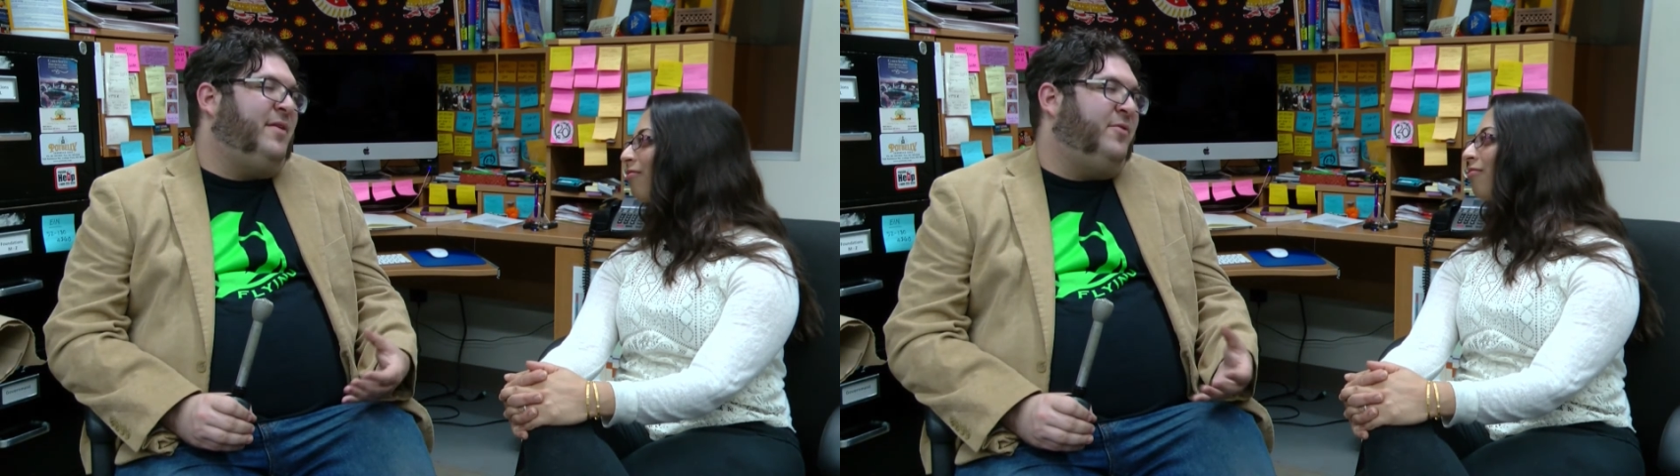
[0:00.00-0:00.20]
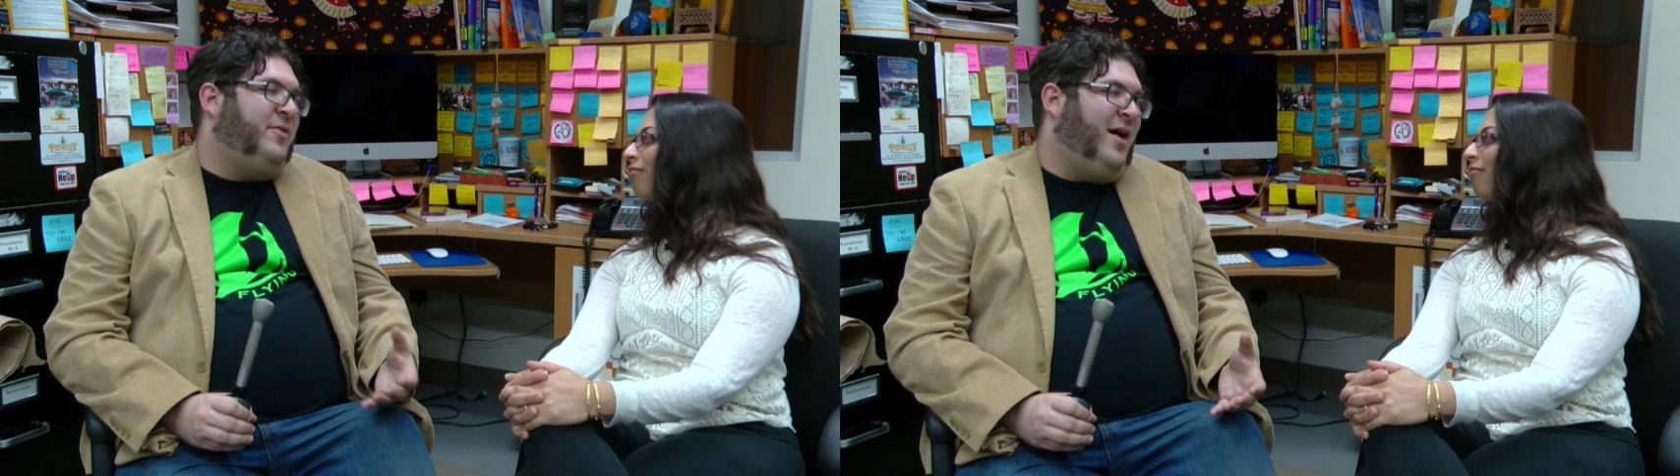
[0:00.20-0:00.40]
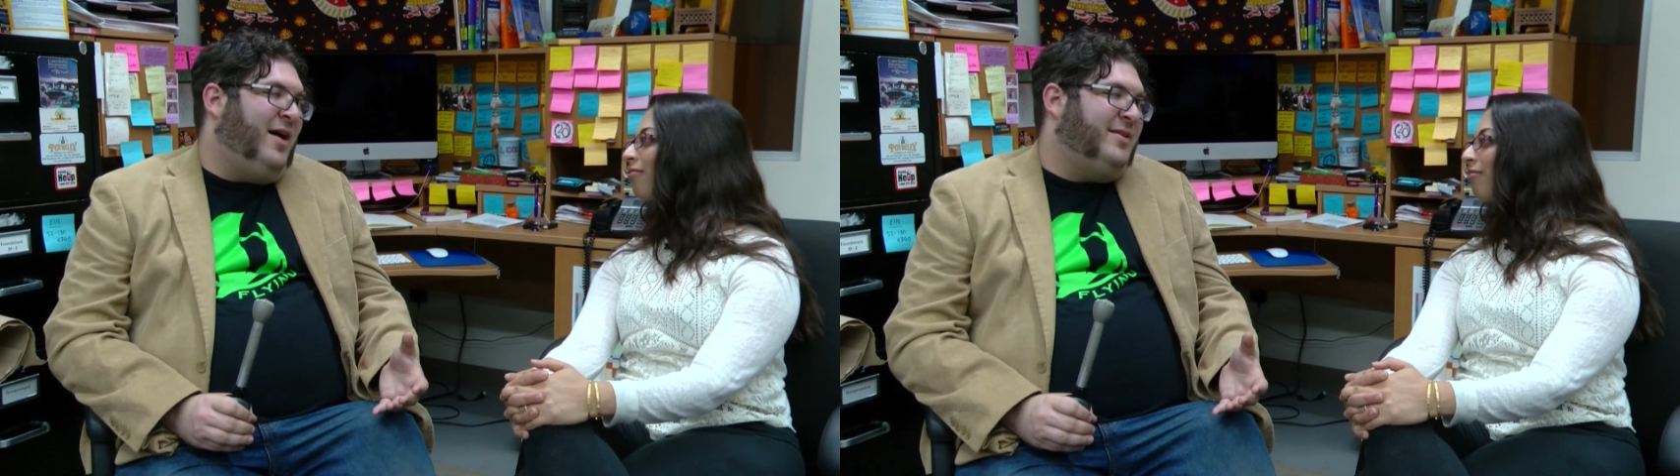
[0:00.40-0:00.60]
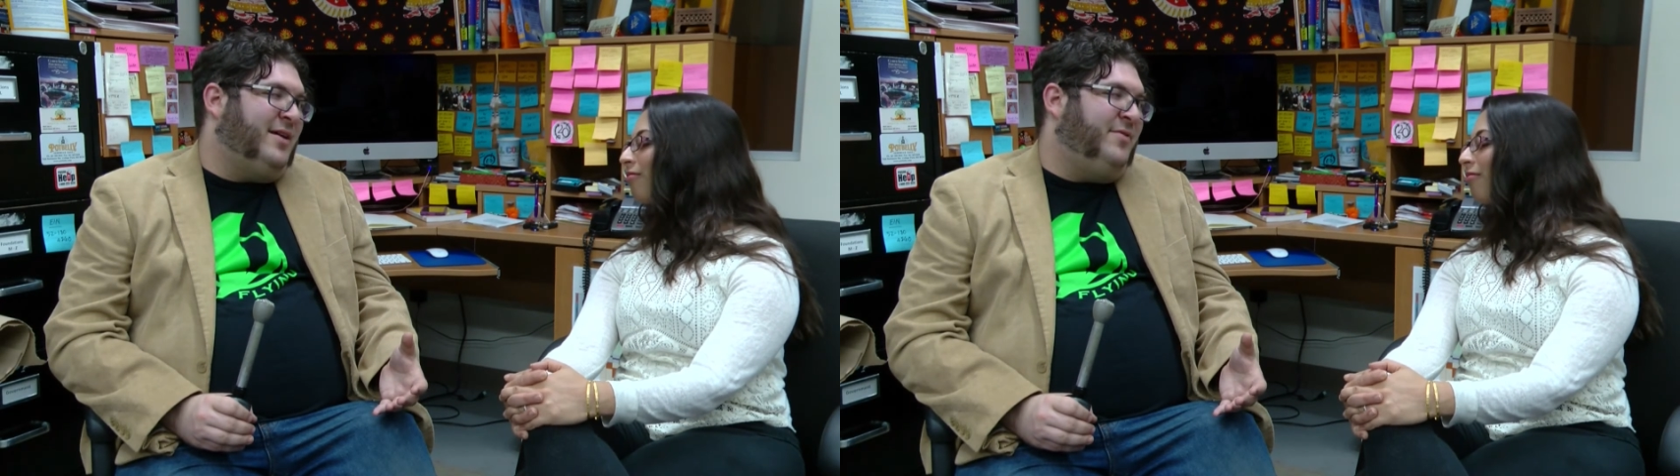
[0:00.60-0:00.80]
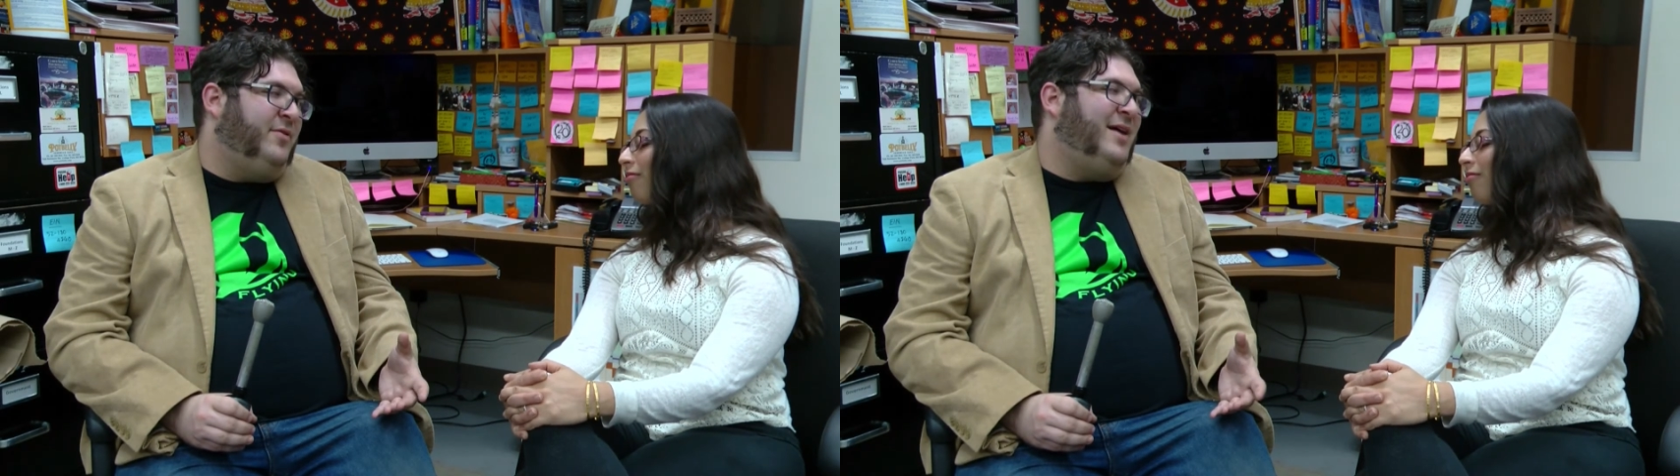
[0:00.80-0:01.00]
that they're not,
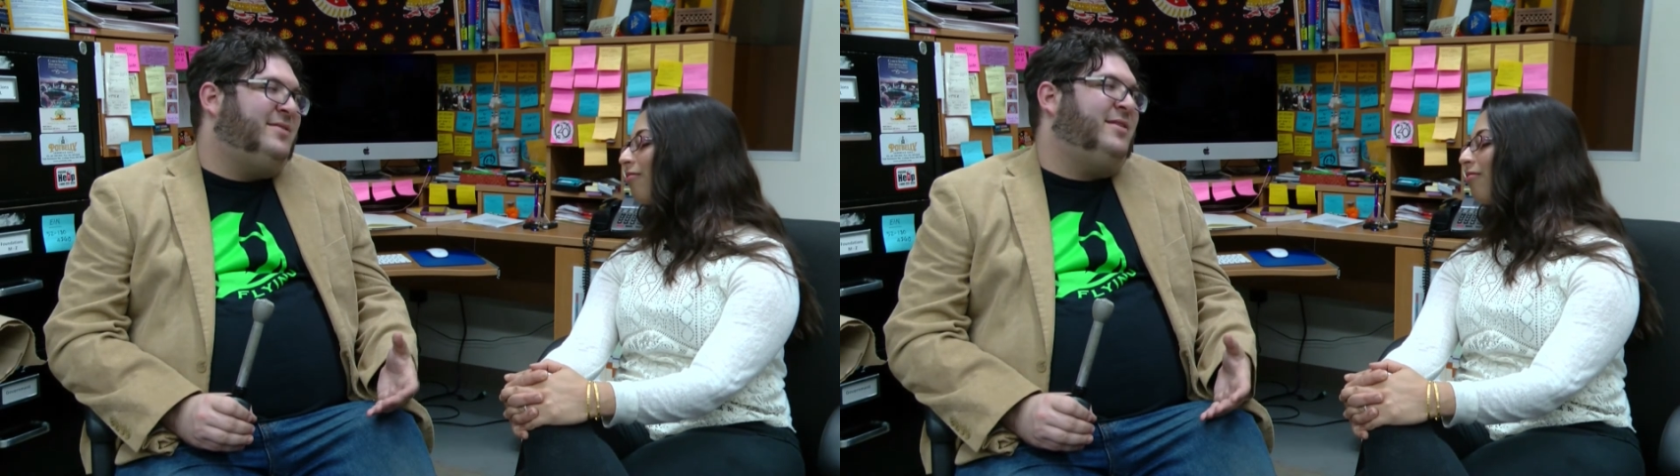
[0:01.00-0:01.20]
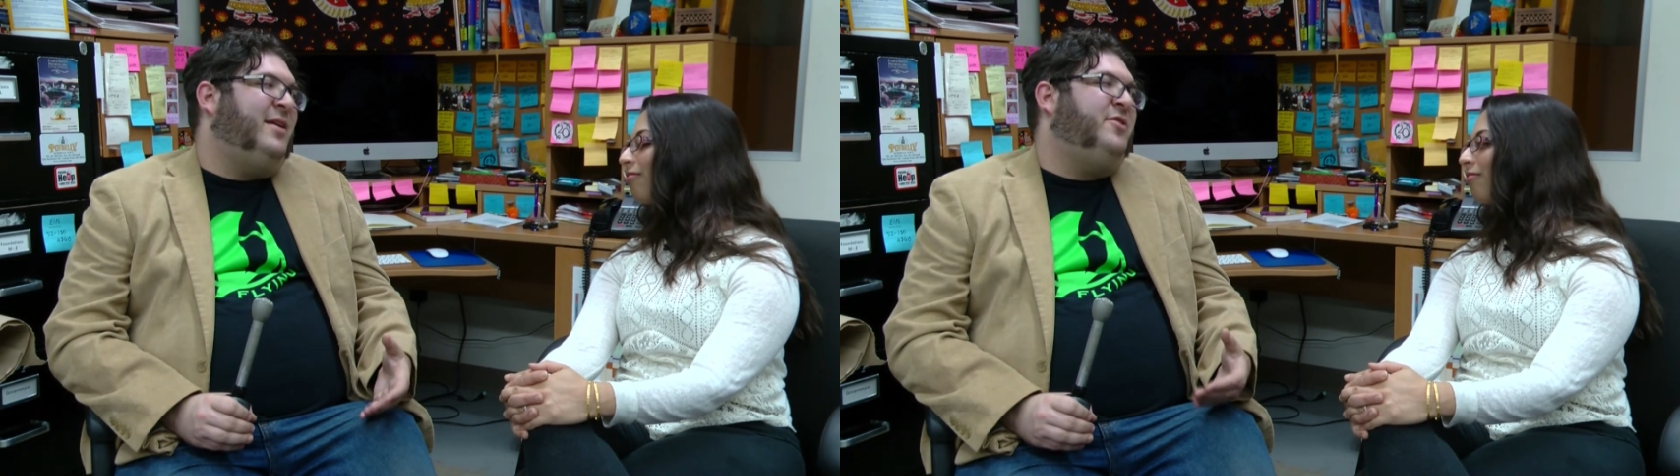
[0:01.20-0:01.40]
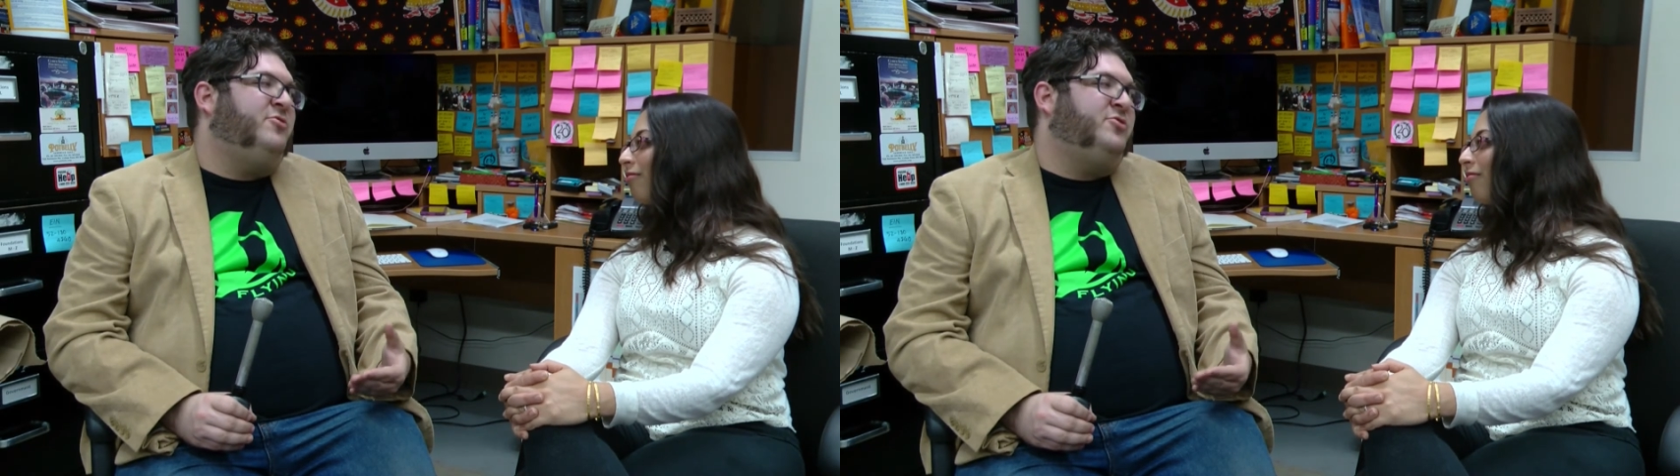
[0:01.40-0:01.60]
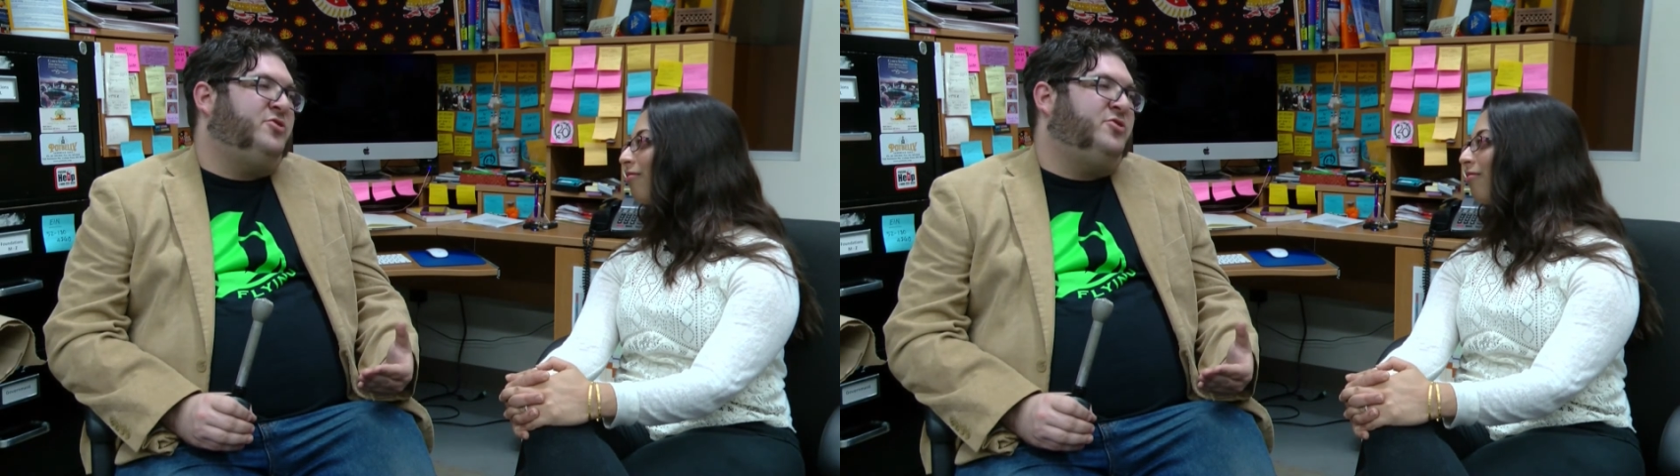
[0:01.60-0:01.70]
and the last 10 years or